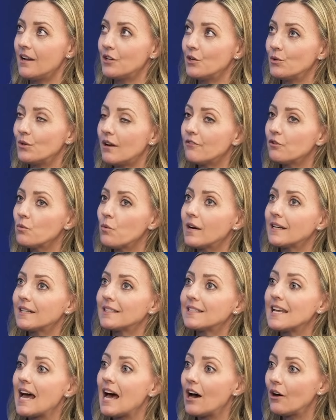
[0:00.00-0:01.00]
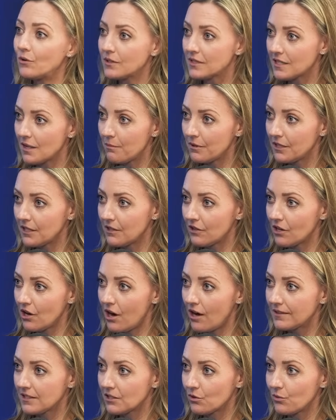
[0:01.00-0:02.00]
You never want to tell somebody the
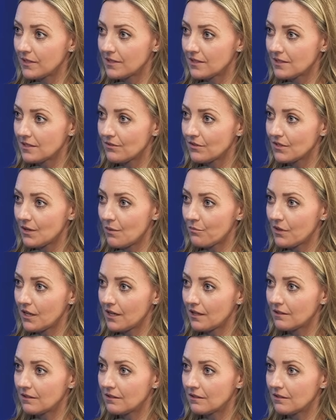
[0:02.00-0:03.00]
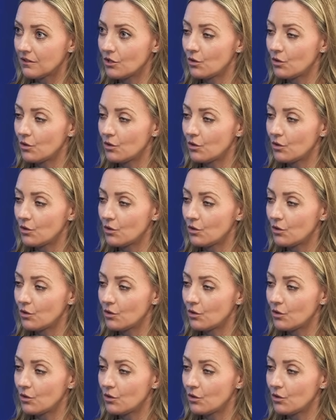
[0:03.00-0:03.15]
consequences of something.